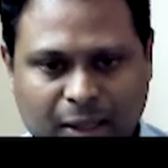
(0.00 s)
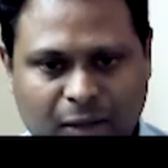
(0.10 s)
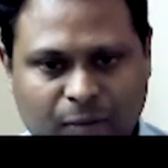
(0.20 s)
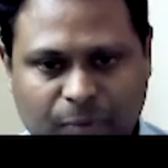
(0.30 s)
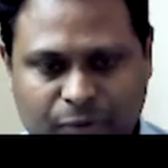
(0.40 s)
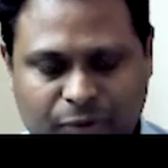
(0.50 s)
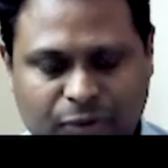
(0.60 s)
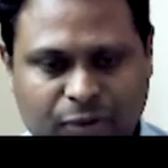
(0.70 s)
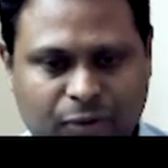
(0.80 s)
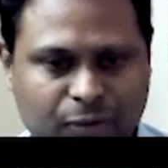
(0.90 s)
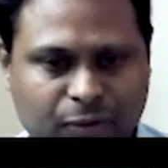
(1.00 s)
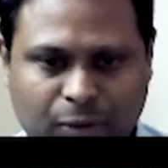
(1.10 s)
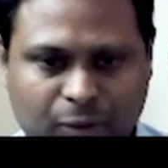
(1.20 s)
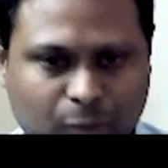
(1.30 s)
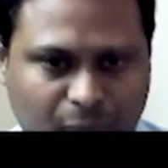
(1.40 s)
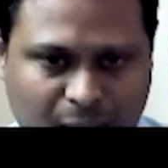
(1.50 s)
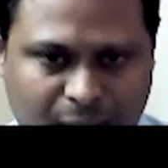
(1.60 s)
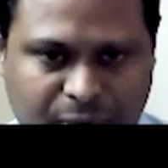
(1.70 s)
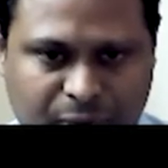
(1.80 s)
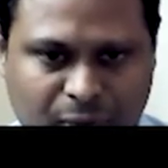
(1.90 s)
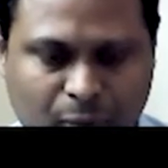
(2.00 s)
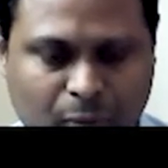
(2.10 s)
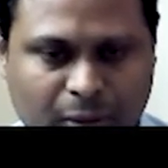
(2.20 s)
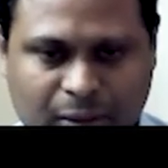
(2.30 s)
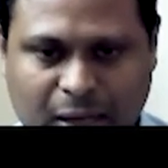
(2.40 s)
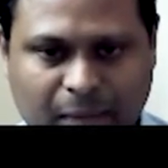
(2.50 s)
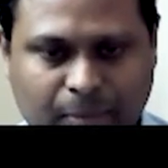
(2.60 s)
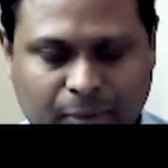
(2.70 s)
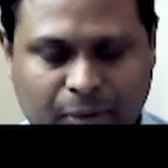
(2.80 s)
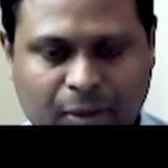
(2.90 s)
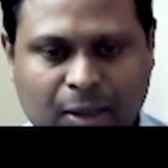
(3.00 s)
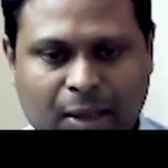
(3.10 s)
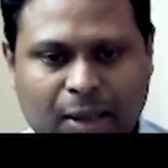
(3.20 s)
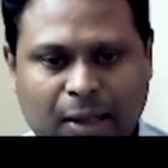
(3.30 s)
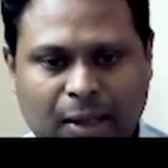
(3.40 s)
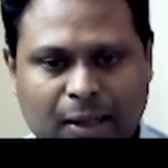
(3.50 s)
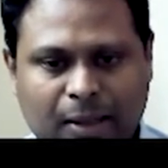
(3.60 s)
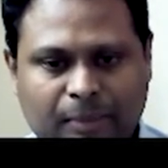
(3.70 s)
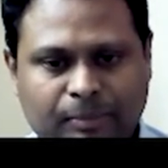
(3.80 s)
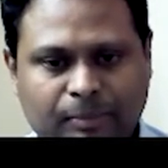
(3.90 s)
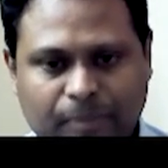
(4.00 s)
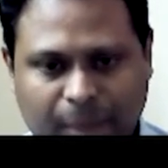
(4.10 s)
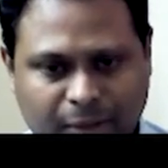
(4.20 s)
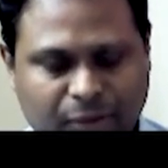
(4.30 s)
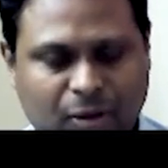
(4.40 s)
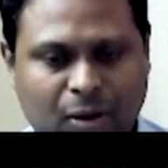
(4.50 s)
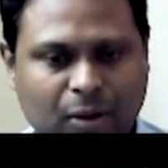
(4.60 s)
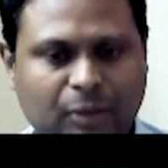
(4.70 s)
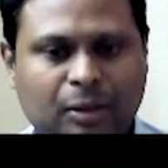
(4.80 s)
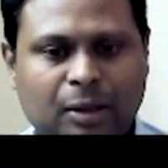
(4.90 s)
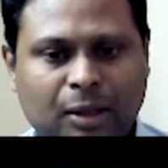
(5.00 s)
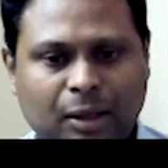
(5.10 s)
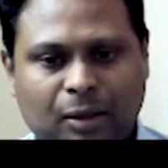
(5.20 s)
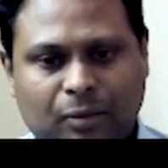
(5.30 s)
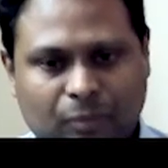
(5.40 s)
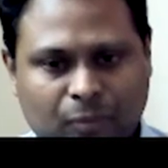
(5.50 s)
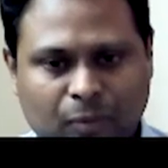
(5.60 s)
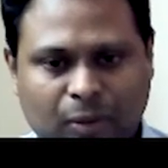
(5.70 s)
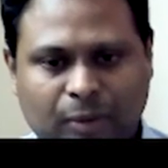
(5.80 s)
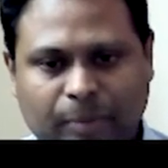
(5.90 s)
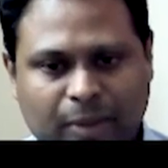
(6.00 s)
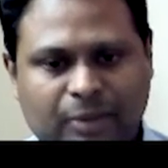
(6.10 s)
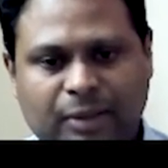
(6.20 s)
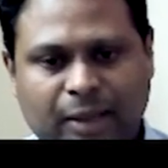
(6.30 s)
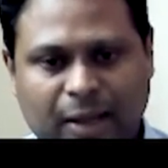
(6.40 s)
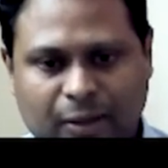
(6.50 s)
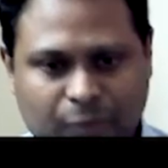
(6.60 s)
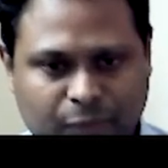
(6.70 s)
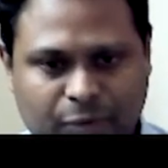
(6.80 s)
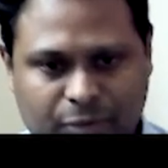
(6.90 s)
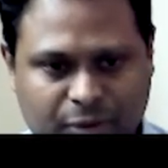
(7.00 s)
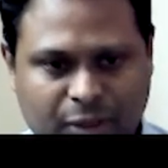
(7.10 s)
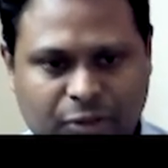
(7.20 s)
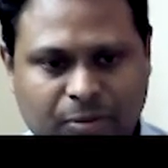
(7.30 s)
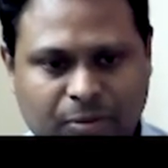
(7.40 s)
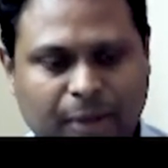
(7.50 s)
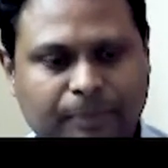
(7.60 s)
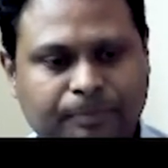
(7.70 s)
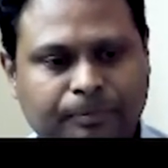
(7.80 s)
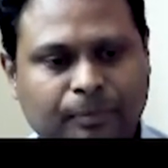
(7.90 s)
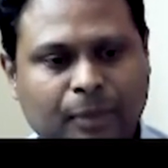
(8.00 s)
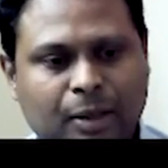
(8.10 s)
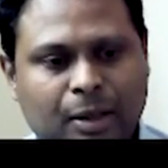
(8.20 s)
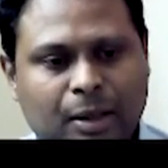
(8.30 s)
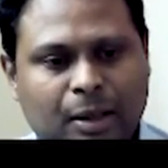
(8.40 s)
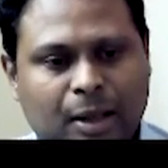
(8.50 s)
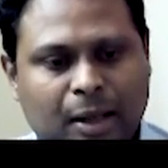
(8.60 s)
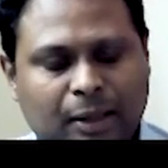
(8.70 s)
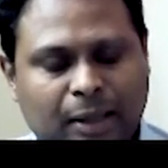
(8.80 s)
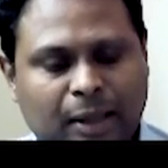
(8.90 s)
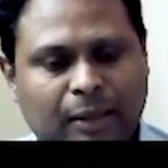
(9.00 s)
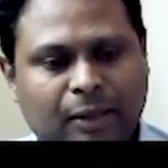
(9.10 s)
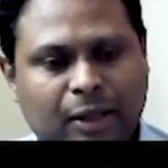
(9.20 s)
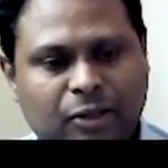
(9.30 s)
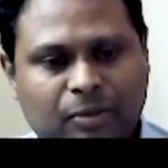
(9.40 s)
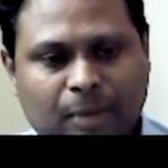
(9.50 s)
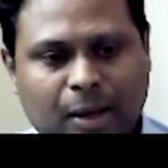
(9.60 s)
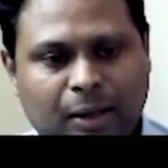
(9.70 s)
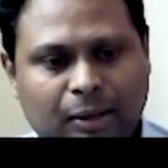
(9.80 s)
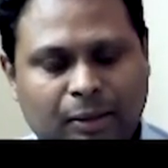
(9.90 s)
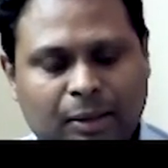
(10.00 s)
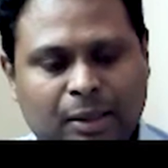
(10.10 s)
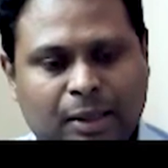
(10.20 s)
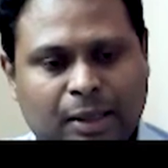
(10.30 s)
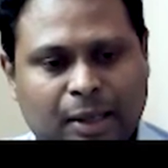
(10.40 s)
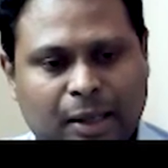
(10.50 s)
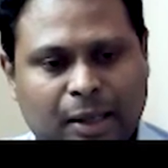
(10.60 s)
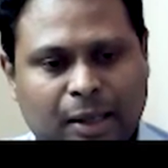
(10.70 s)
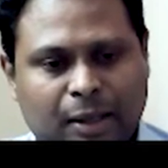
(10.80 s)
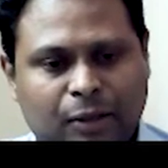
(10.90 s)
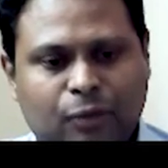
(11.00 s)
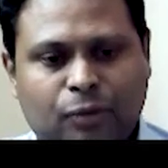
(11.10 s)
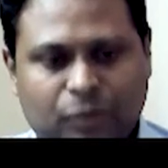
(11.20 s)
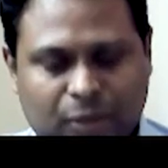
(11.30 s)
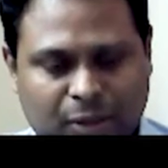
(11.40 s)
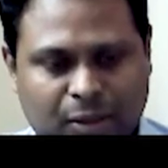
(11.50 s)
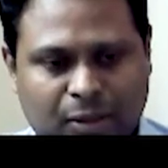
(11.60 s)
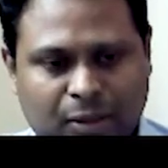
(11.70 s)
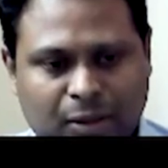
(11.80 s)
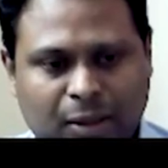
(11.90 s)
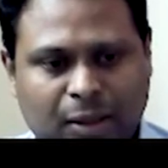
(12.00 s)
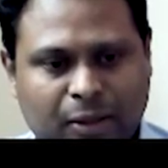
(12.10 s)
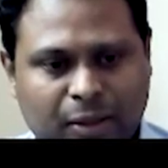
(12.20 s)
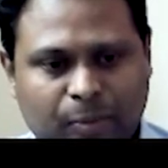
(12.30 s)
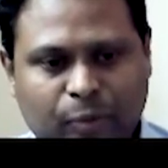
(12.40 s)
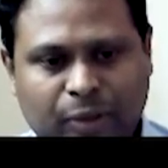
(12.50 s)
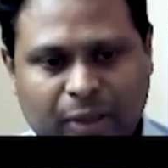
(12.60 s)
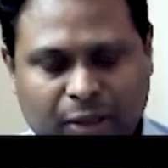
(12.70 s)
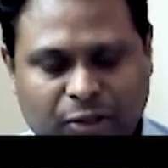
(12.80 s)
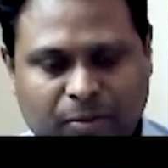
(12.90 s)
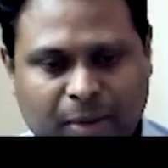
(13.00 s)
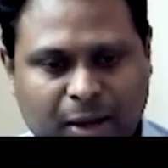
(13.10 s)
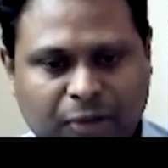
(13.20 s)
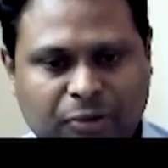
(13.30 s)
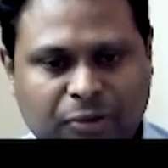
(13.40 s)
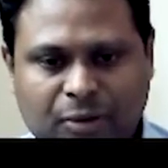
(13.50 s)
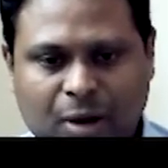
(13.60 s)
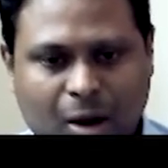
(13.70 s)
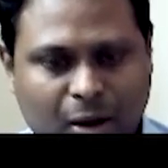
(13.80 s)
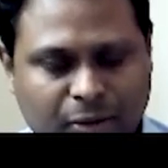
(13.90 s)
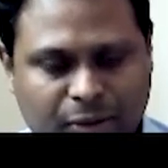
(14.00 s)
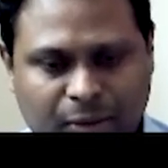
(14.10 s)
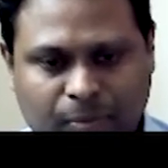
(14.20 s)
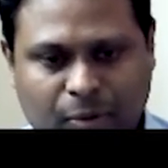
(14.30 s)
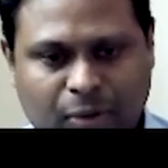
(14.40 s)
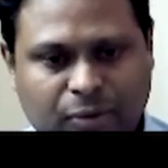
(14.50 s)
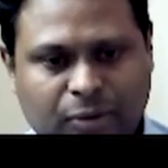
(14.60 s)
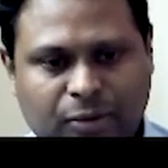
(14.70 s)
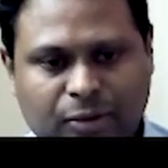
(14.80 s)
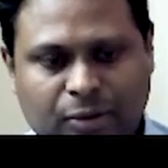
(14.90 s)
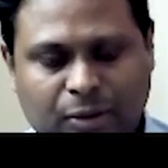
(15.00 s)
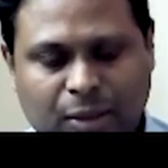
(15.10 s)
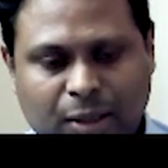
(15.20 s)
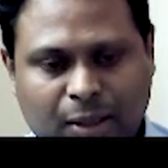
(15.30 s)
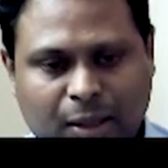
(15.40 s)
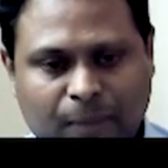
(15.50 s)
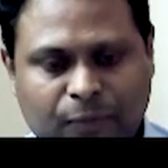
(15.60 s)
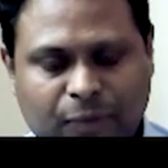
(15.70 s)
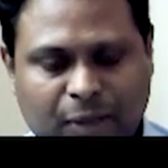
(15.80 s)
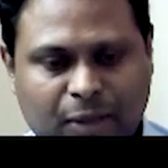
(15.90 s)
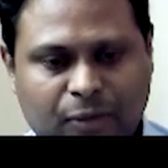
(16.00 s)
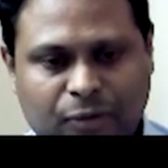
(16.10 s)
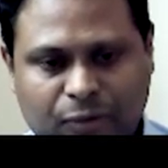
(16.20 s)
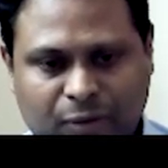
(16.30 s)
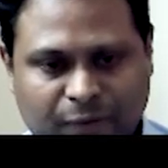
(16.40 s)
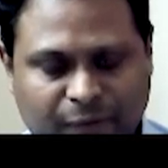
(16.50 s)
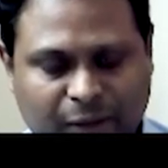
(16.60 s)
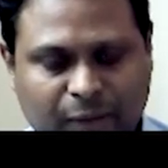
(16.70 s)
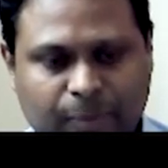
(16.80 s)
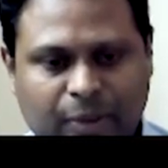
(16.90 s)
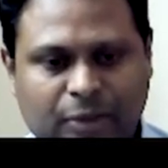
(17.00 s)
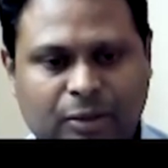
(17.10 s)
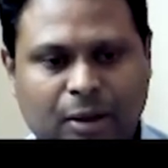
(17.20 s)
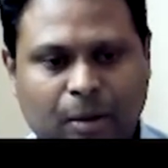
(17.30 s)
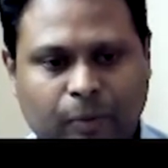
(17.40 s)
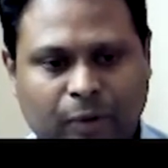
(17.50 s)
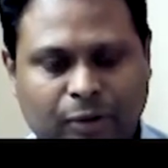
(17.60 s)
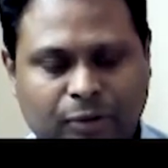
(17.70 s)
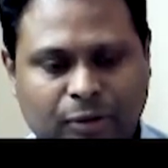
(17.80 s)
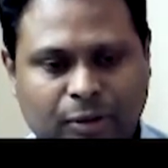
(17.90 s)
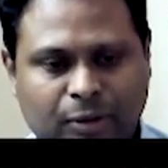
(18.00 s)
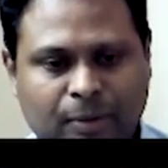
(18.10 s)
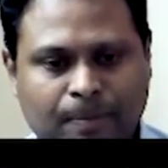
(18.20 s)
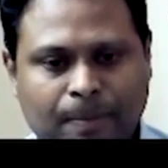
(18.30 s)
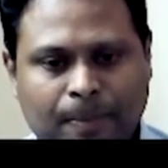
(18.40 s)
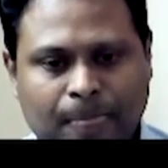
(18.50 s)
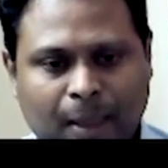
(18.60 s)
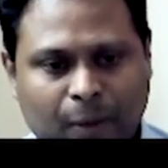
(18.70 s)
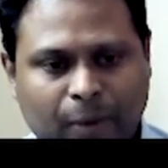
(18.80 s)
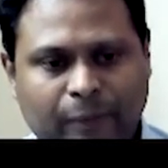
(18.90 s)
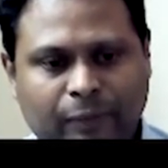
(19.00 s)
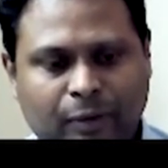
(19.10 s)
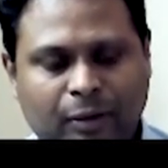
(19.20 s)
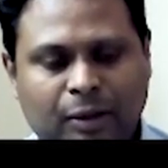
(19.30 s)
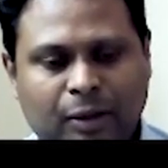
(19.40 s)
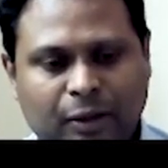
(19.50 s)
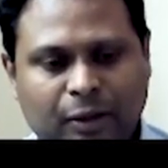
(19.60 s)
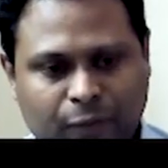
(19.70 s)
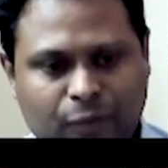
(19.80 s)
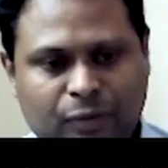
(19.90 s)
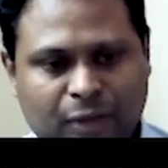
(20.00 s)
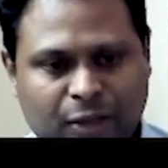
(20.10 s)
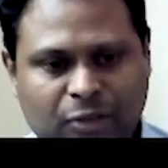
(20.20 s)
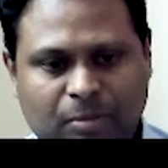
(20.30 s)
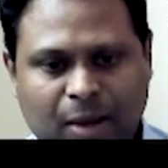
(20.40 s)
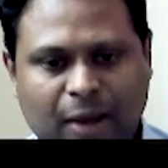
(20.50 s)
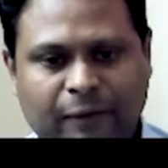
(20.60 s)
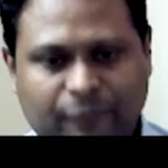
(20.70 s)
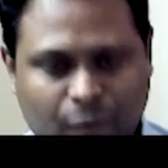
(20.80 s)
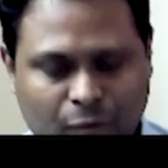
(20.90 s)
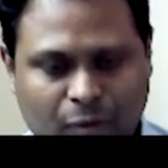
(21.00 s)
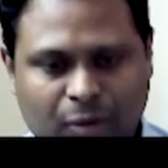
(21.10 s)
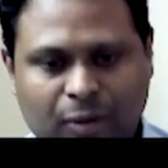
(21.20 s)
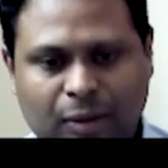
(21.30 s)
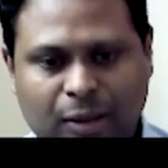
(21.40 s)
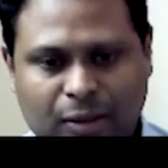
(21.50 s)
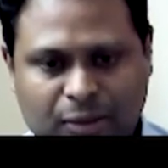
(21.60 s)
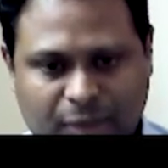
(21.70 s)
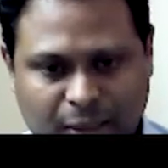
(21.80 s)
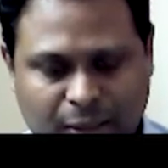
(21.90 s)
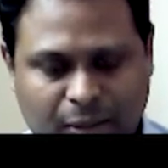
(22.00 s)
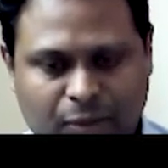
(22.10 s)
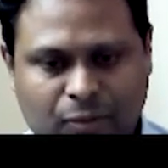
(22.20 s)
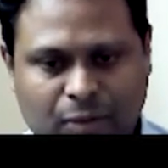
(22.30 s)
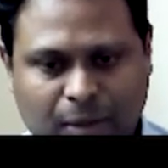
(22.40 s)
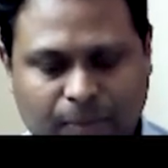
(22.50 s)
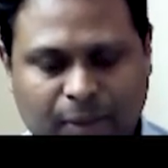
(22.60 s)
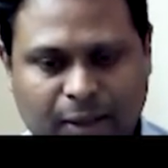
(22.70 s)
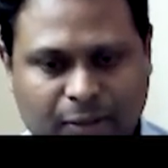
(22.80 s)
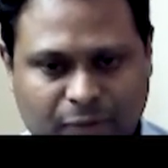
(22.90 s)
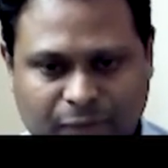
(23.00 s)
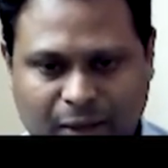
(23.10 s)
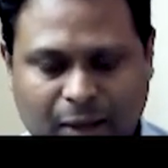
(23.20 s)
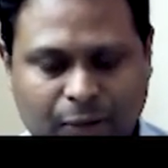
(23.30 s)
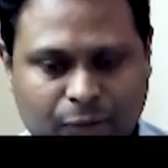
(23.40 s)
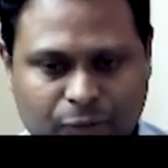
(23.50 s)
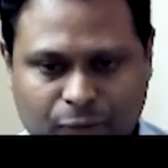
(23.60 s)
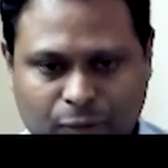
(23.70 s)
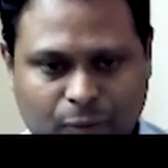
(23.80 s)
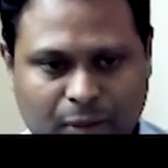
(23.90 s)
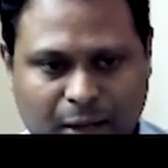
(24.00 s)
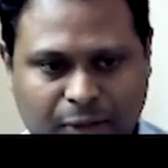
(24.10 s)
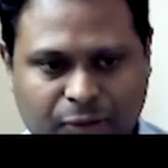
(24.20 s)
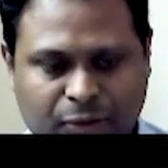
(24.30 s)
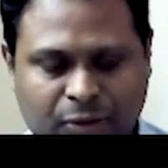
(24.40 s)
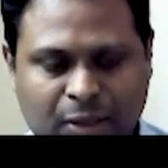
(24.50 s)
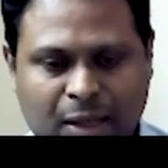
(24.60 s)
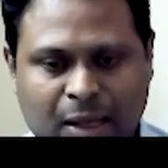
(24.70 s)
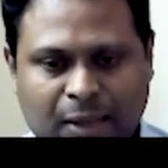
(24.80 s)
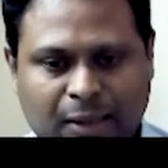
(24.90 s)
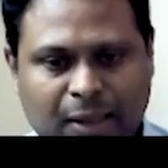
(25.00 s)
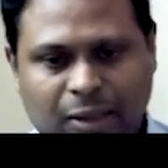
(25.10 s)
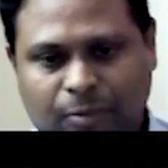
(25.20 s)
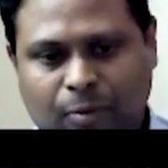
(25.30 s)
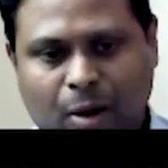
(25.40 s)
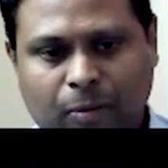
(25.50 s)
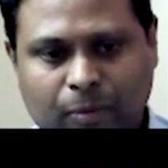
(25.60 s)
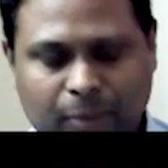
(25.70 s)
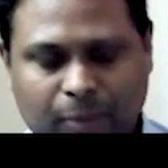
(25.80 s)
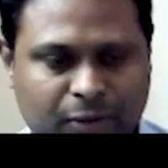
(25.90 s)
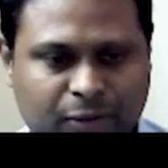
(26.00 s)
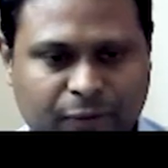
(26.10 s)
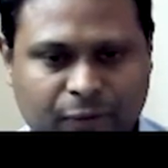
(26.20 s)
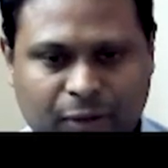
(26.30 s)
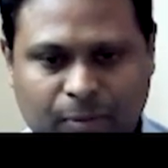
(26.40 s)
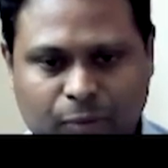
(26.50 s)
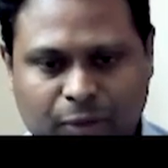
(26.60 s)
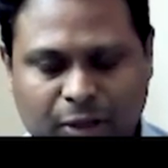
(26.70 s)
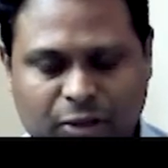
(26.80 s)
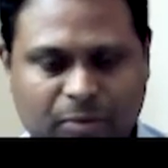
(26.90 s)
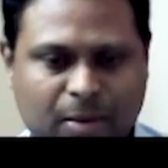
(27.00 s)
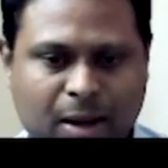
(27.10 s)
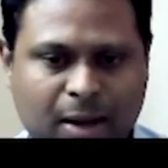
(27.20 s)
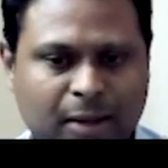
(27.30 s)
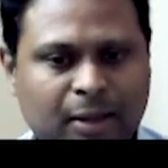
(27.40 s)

in a good position to do a totalizer or a timer uh, based on you know what the PLC can do versus the HMI. And then the HMI uh, usually uh, rebooting an HMI shouldn't cause any process uh, upset, shouldn't affect the PLC operation. However, if you use the HMI for these status or updates or values or totalizers, and that's a problem because if you reboot the HMI,